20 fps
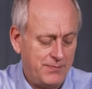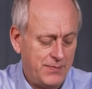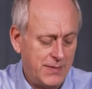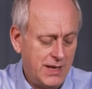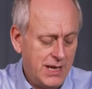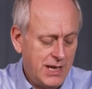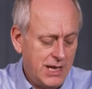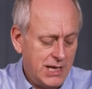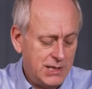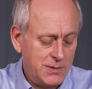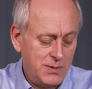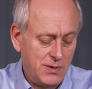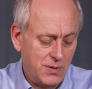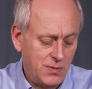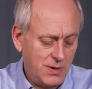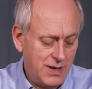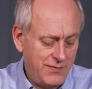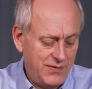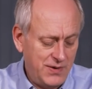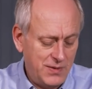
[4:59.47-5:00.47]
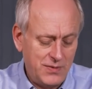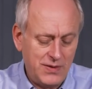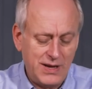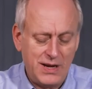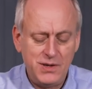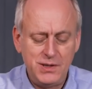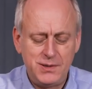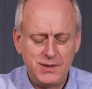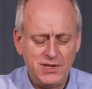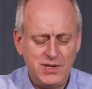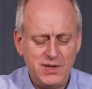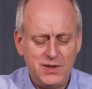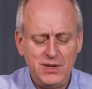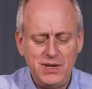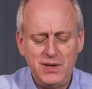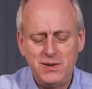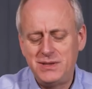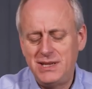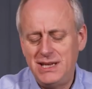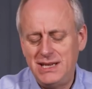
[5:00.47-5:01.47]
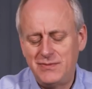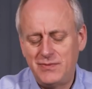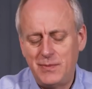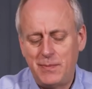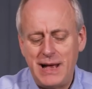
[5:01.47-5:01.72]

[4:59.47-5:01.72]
So we've got quite a few of those, because you can use these for